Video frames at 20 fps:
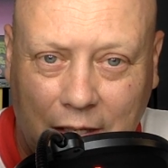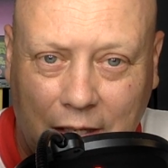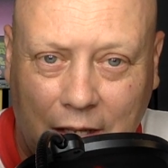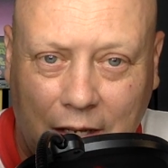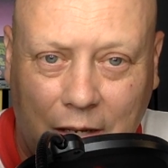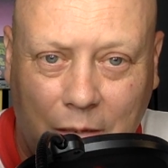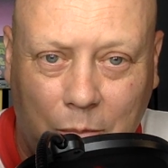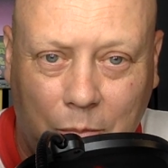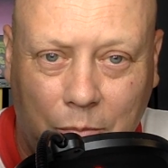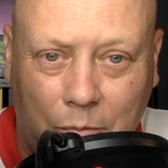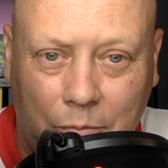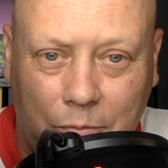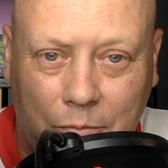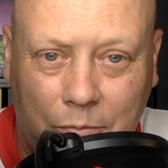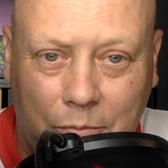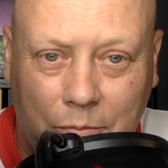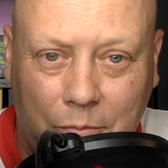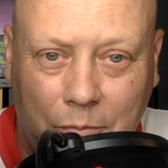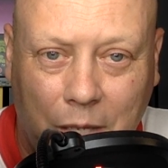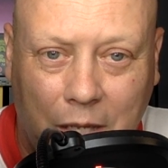let him
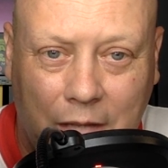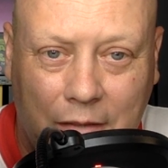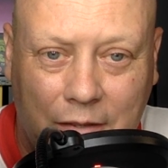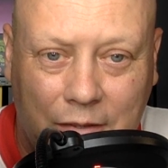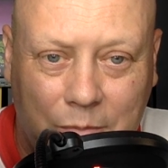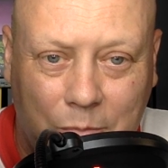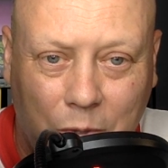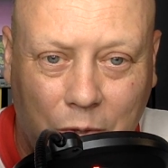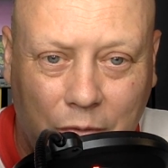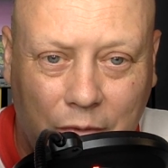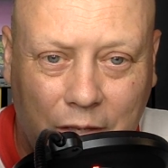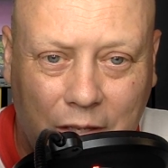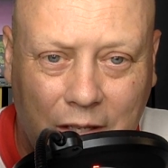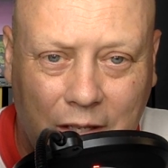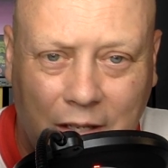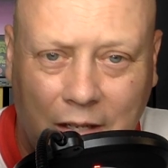make this movie.